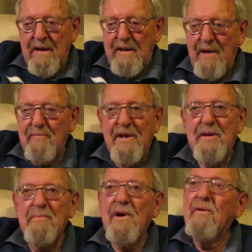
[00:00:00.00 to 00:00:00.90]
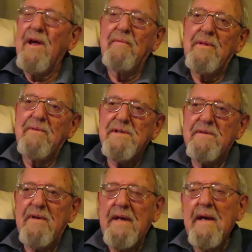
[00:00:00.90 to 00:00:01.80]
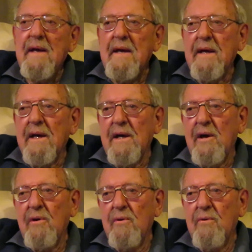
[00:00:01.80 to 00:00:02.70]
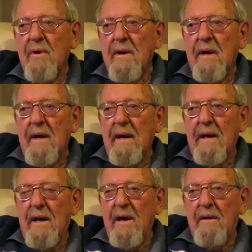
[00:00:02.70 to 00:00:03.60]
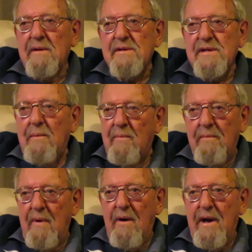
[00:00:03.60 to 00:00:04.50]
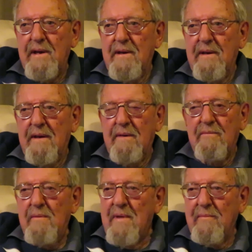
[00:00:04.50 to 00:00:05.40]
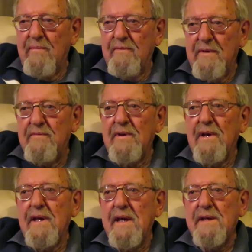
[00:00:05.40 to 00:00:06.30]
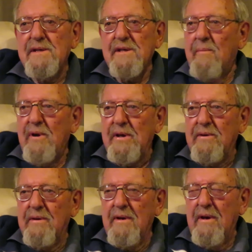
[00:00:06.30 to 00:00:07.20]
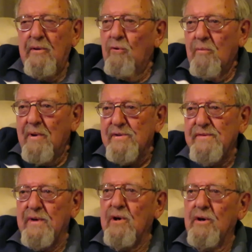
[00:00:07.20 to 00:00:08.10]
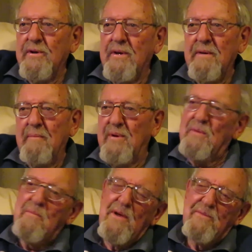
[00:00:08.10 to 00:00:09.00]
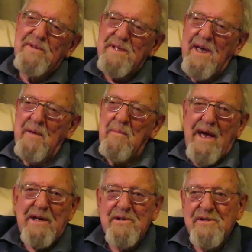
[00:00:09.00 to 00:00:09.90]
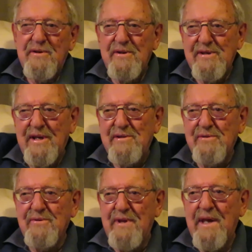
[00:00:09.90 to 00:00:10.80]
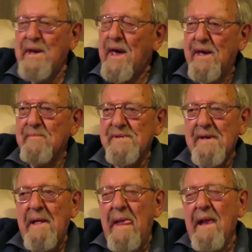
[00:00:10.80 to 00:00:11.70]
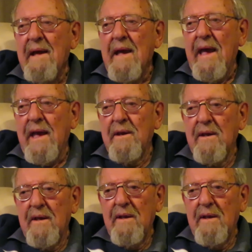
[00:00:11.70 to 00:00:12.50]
accompanying the programme and the rest of it, who some I remember vividly, some I had almost forgotten, but memories came back as soon as I saw their names. And